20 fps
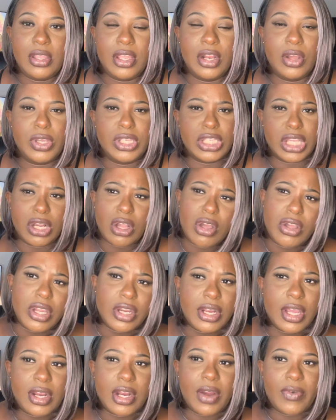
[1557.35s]
You know, he's like, oh, you're
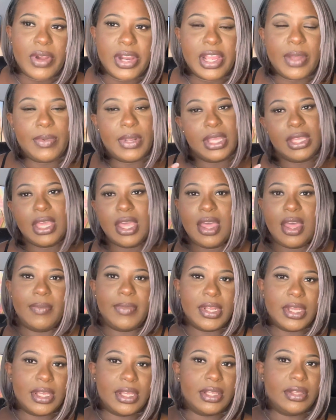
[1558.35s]
done already? I'm like, yeah, I'm
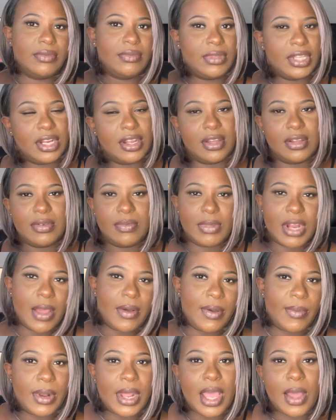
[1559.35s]
done. You know, blah,
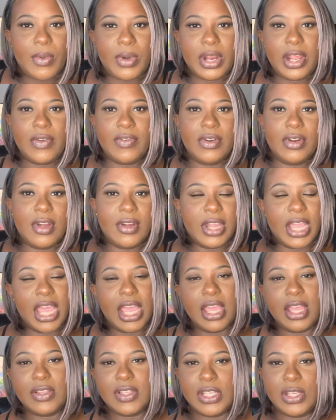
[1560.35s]
blah, blah, whatever.
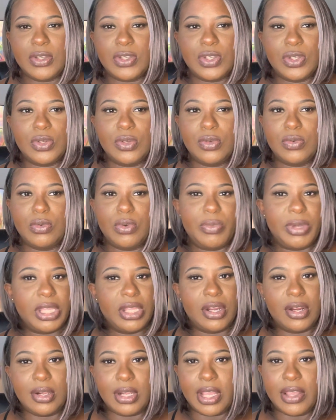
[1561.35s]
Okay, see you soon. We'll be
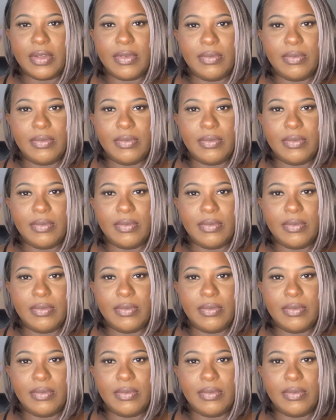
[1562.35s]
there in like